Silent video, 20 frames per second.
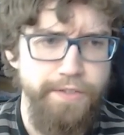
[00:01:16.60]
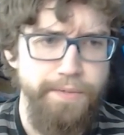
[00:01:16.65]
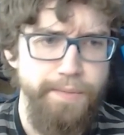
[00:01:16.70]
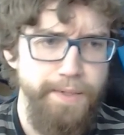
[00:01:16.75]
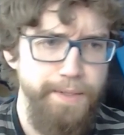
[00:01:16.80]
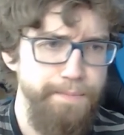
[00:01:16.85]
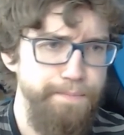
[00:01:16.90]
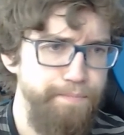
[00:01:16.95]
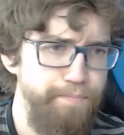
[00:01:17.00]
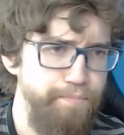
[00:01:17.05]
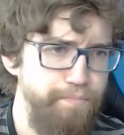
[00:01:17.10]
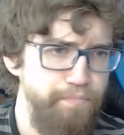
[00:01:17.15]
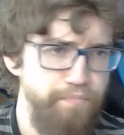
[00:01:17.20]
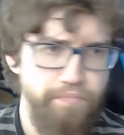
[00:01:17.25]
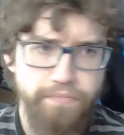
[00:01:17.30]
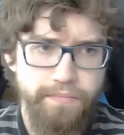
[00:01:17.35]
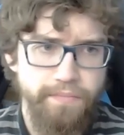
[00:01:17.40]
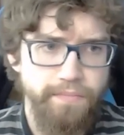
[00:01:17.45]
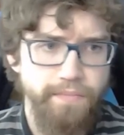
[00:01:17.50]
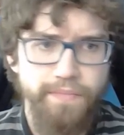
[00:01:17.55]
me.
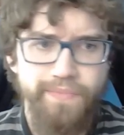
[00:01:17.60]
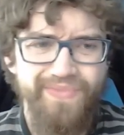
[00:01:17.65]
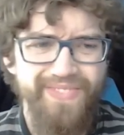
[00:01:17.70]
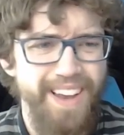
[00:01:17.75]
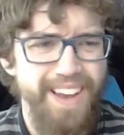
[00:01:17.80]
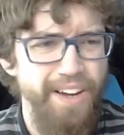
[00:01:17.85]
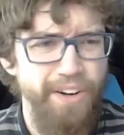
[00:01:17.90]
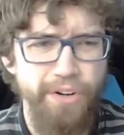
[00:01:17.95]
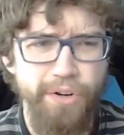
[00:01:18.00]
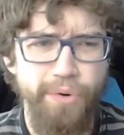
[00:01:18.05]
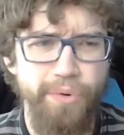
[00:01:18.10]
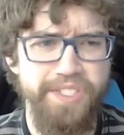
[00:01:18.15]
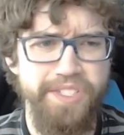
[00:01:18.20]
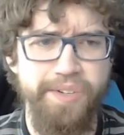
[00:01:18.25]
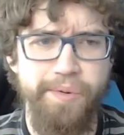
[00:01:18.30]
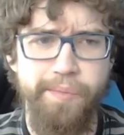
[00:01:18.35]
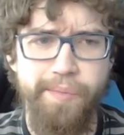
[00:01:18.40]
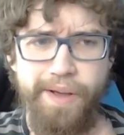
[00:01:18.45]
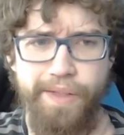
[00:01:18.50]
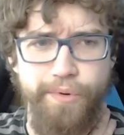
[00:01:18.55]
I don't know what's
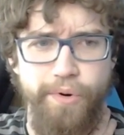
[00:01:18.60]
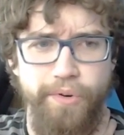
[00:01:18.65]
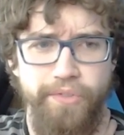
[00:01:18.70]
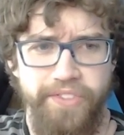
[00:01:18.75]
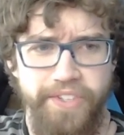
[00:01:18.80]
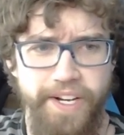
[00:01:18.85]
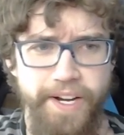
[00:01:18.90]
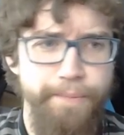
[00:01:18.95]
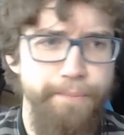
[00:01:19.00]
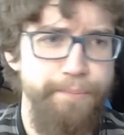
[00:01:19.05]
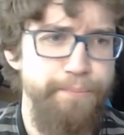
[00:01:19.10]
up with my throat today.